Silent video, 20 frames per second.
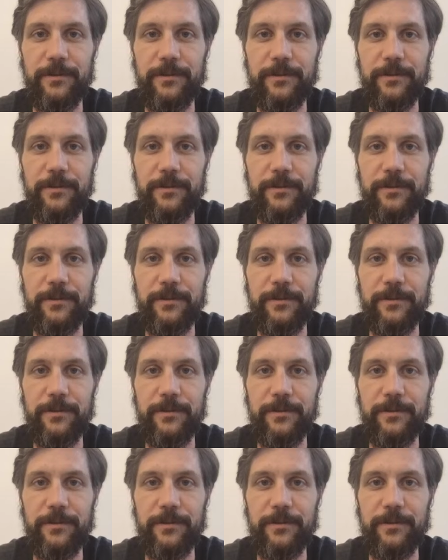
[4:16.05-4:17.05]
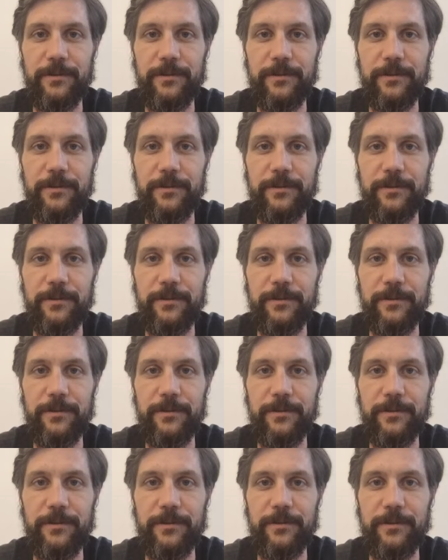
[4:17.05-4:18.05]
in a similar
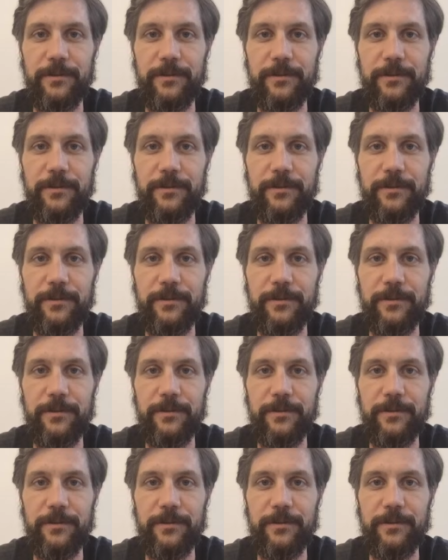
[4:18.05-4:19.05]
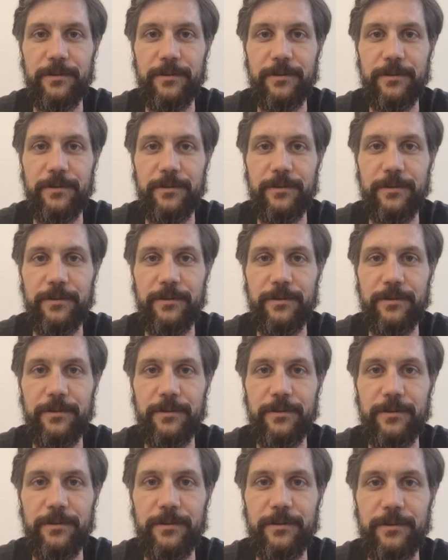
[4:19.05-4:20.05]
situation, working from home a
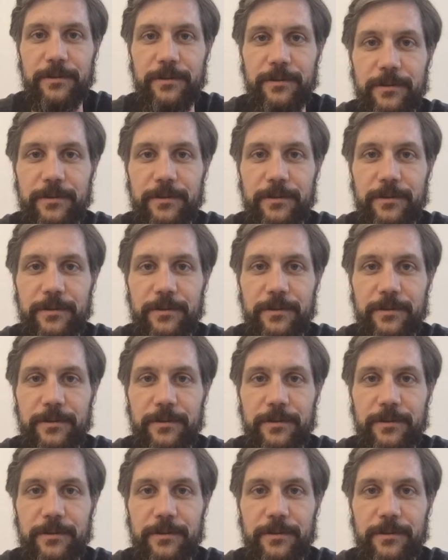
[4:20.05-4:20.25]
lot,